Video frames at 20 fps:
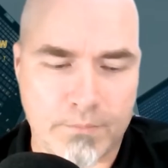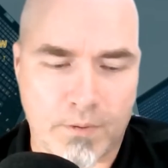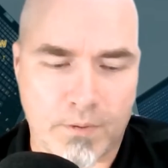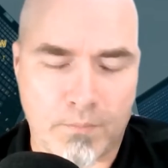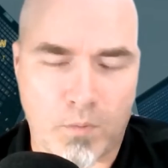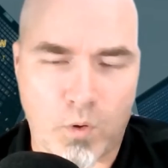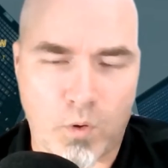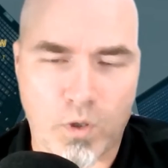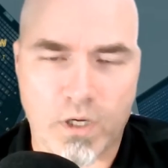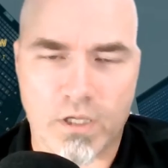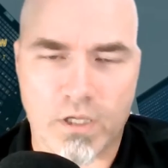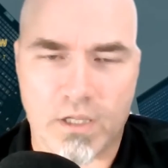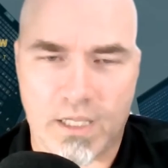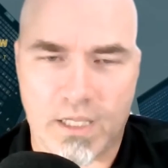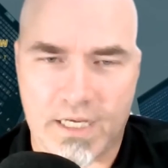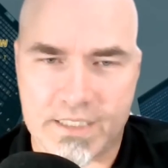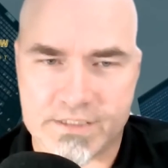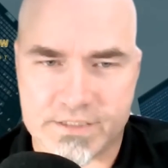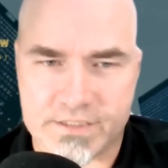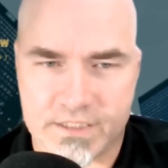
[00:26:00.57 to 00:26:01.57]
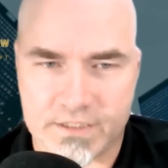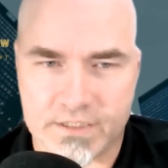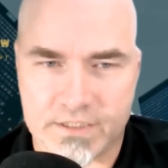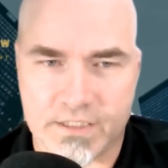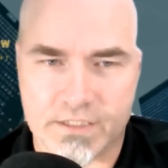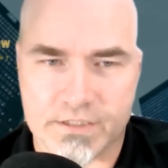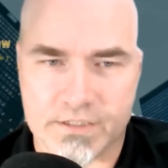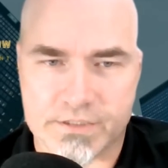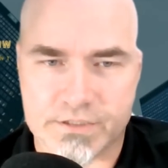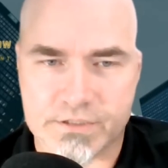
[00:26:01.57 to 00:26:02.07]
And memorializing
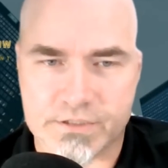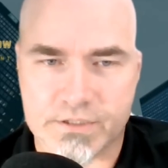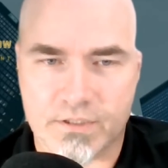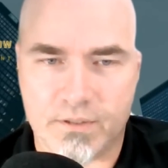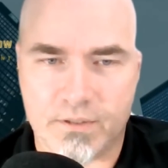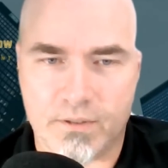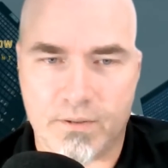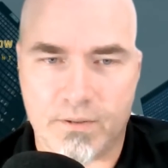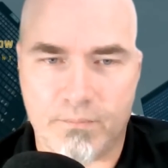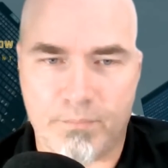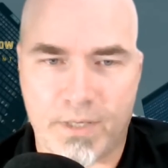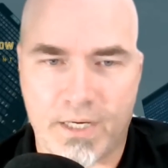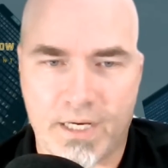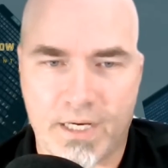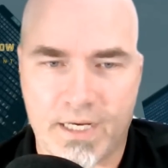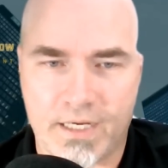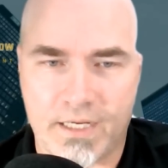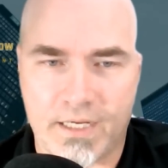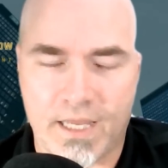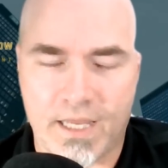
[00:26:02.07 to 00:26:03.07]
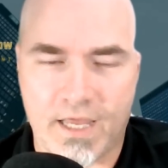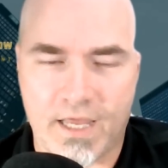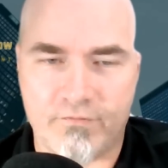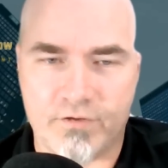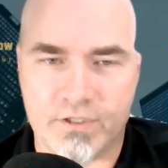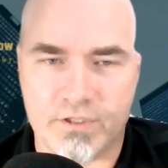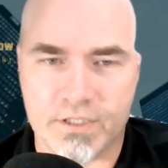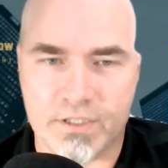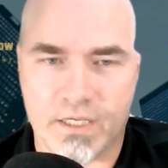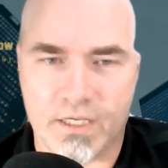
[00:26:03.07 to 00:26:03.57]
this by
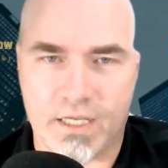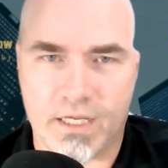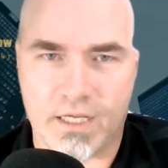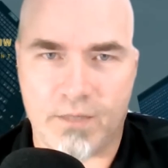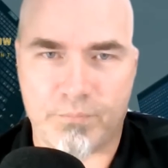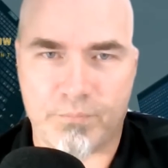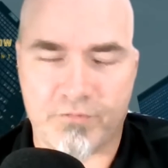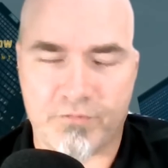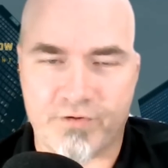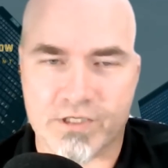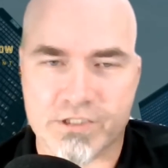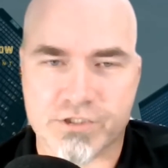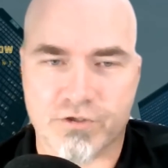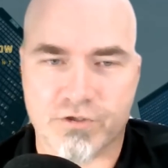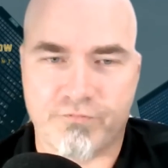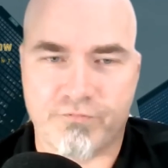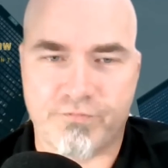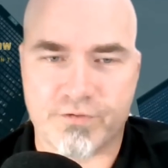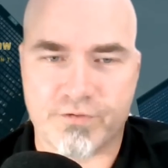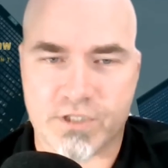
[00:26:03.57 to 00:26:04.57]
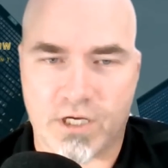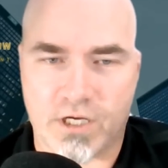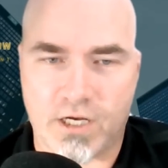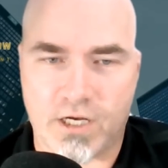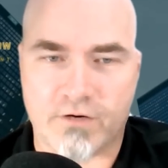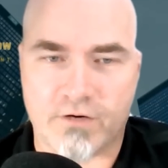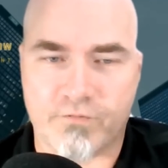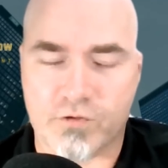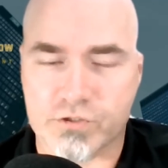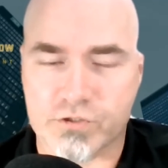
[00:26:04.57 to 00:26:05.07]
having a professional
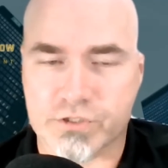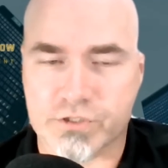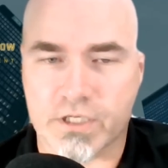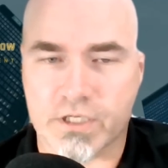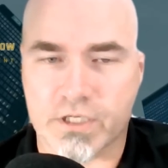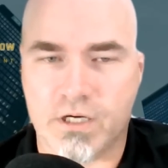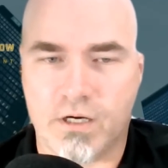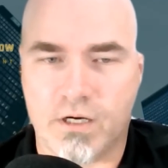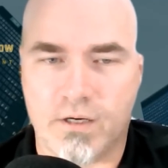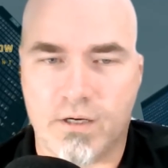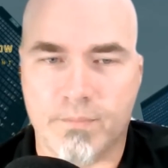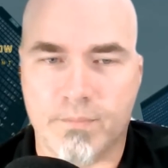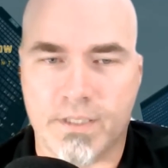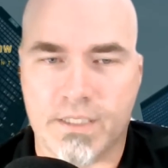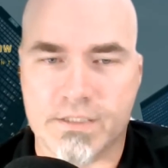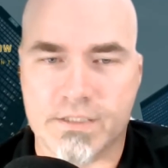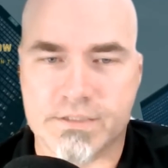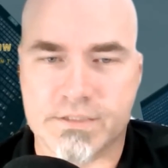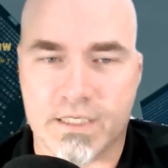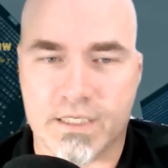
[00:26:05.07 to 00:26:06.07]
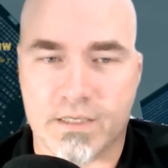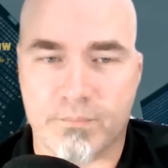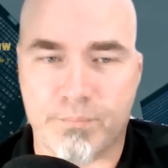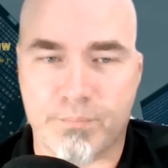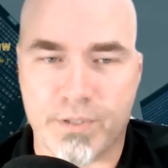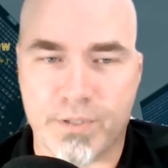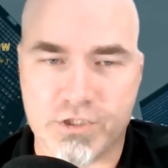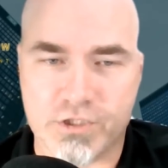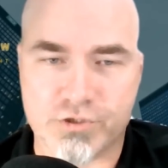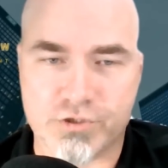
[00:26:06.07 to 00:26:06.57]
photographer is going to come and take a
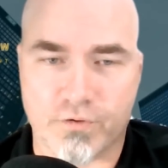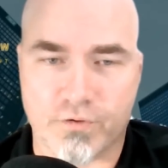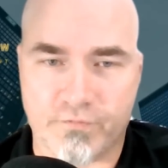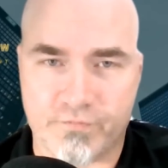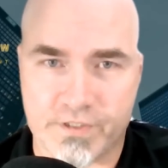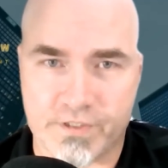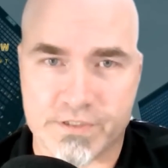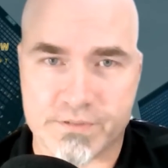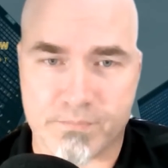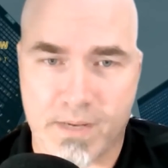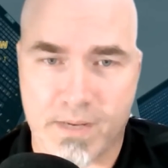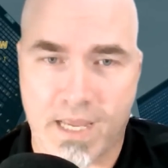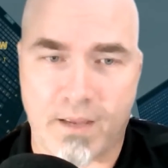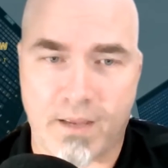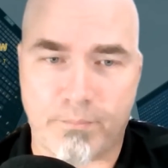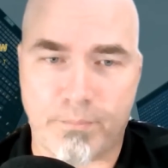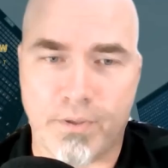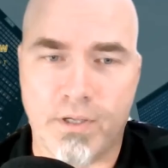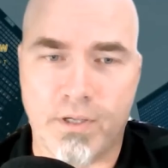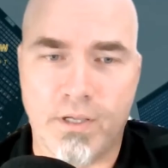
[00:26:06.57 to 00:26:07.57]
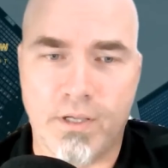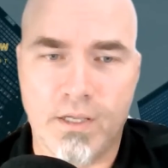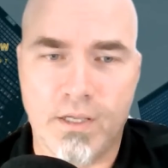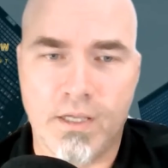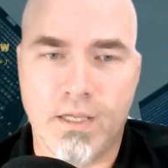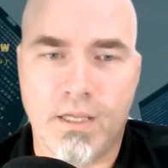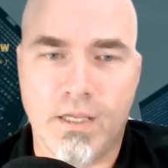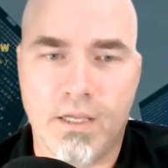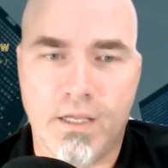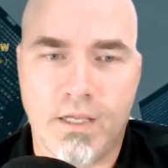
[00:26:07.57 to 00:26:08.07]
picture of this map
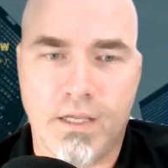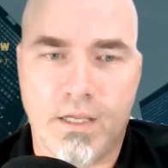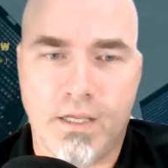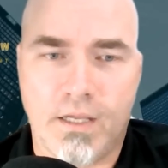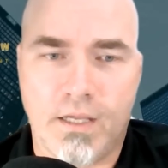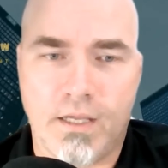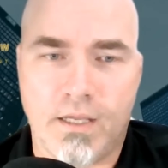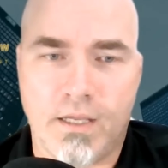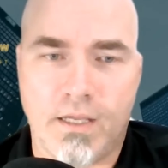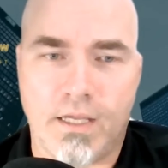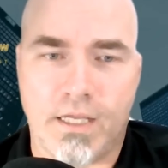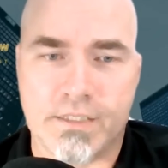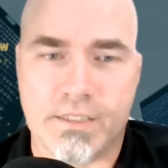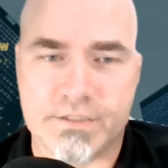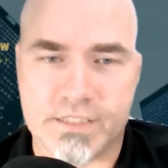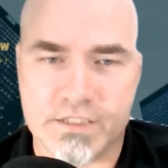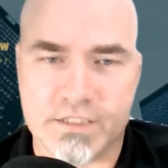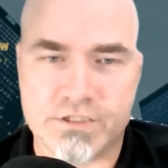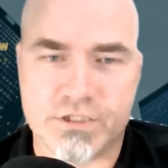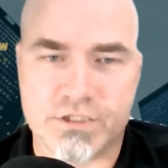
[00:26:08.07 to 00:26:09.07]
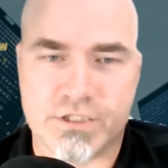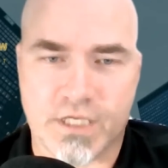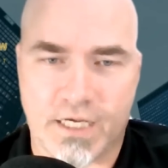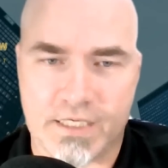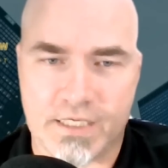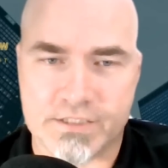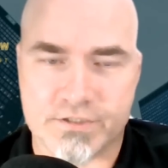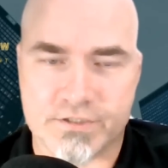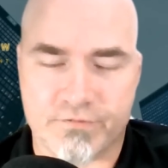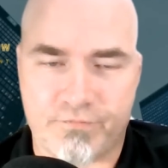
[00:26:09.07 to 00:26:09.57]
and
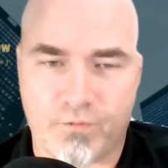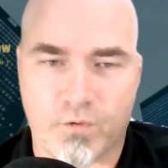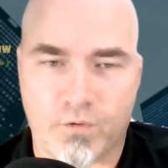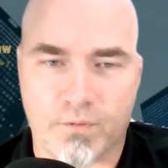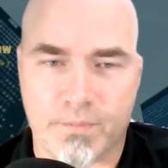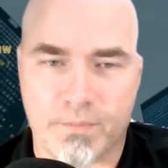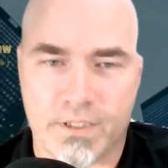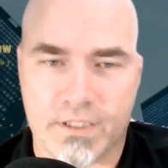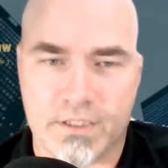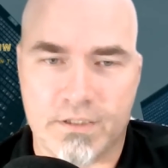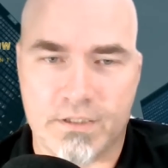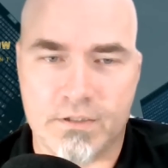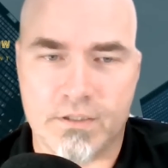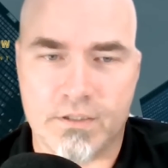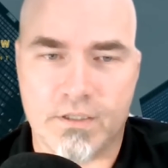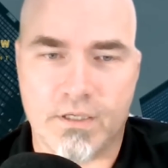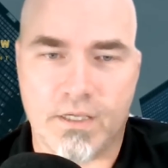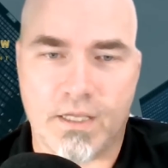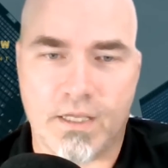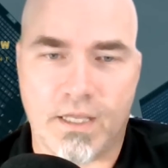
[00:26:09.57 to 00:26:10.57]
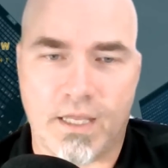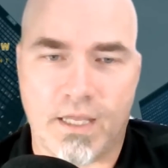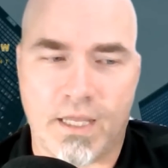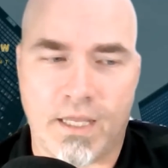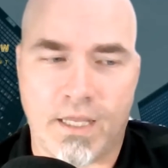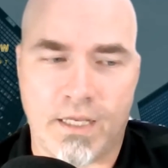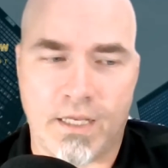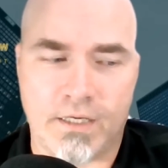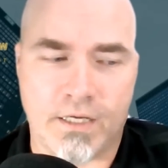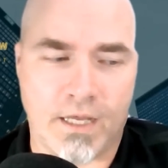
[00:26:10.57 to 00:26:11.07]
digitize it for me.
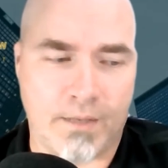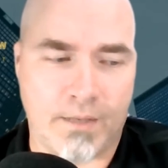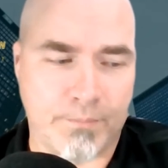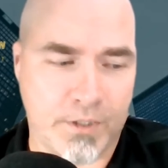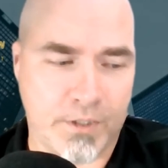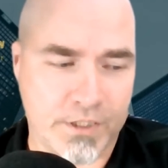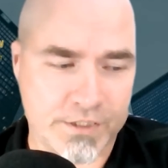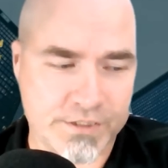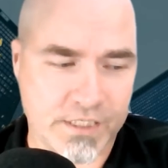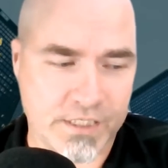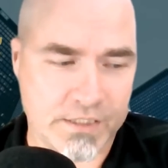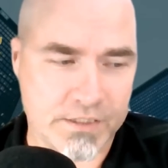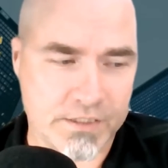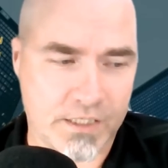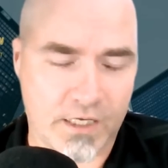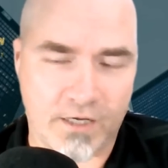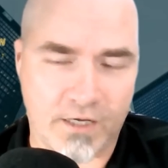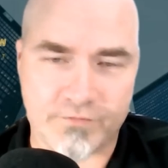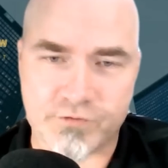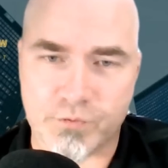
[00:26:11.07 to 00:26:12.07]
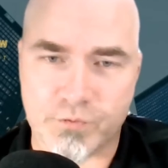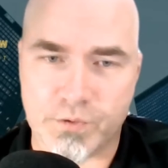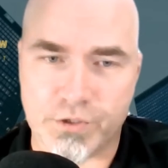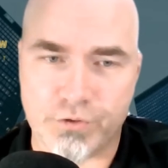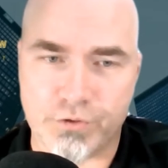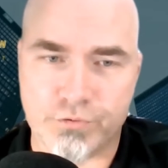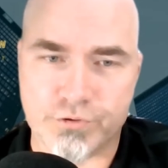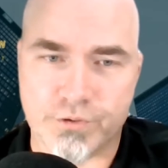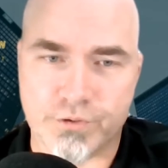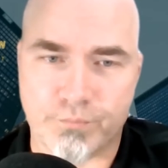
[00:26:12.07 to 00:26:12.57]
And I'm going to send it off to a
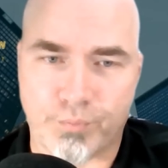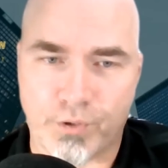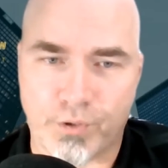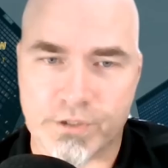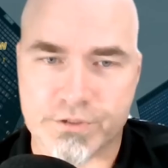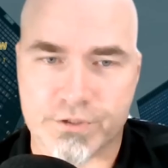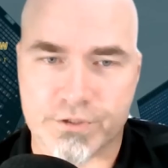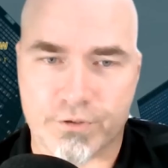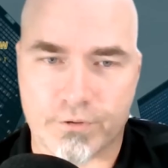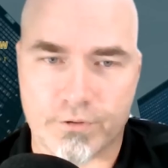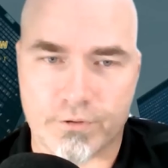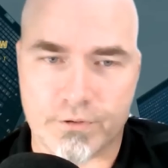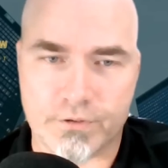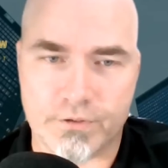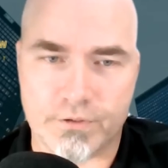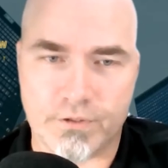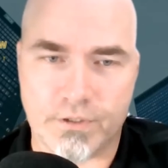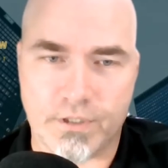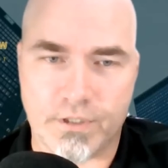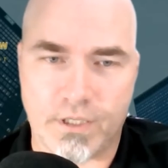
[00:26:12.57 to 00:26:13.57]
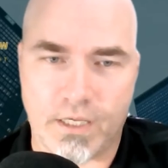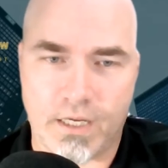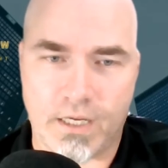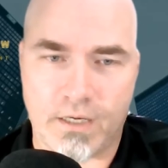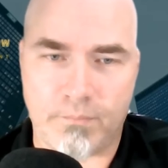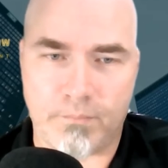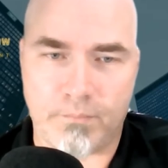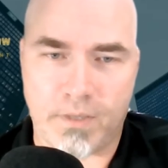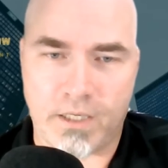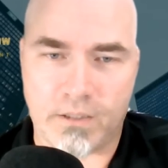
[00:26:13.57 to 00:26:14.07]
union printer
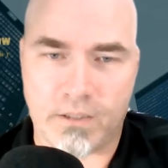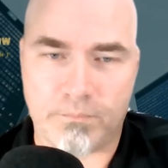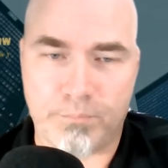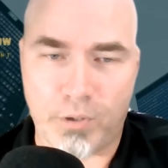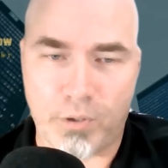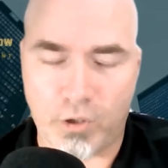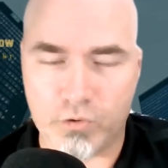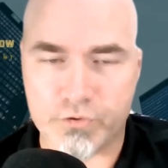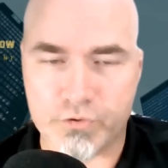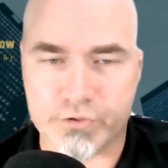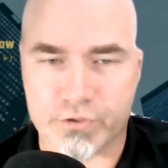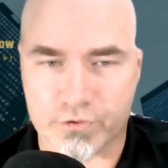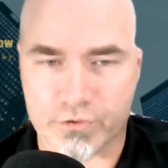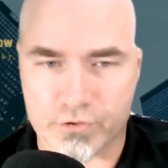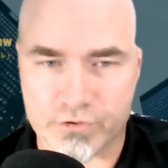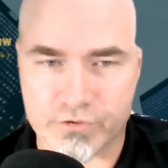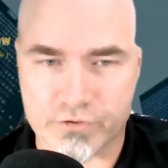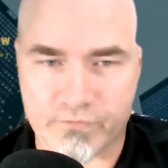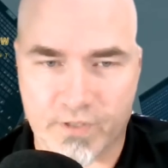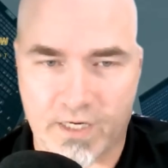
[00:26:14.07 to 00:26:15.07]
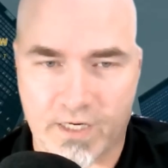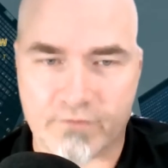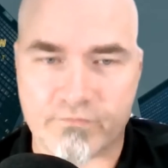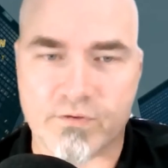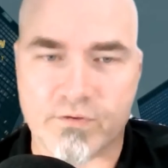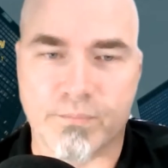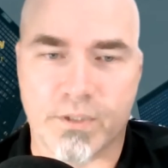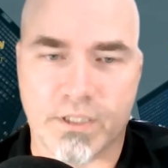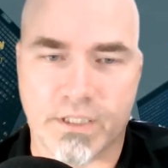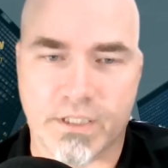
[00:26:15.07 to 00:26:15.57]
and make posters for
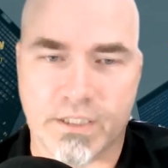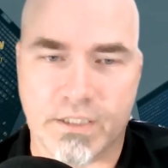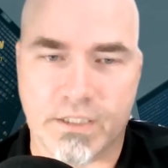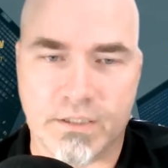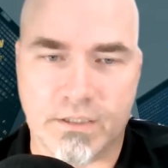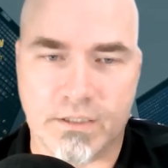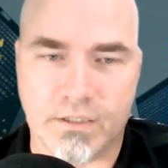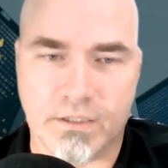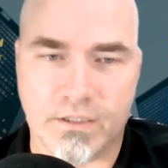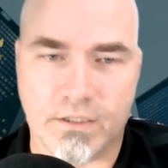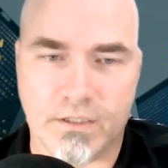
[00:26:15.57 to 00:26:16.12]
everybody